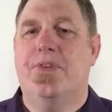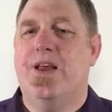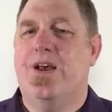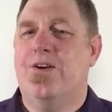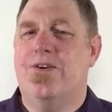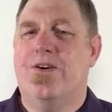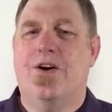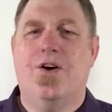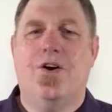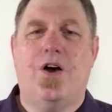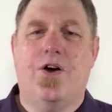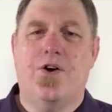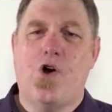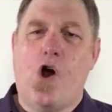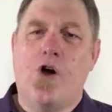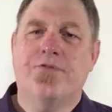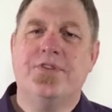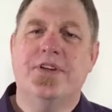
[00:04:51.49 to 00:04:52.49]

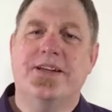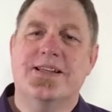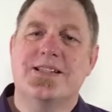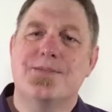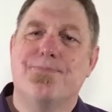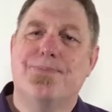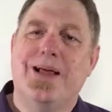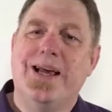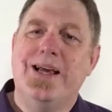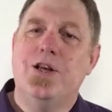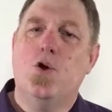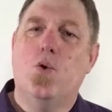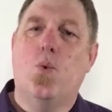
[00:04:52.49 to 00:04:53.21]
are often explained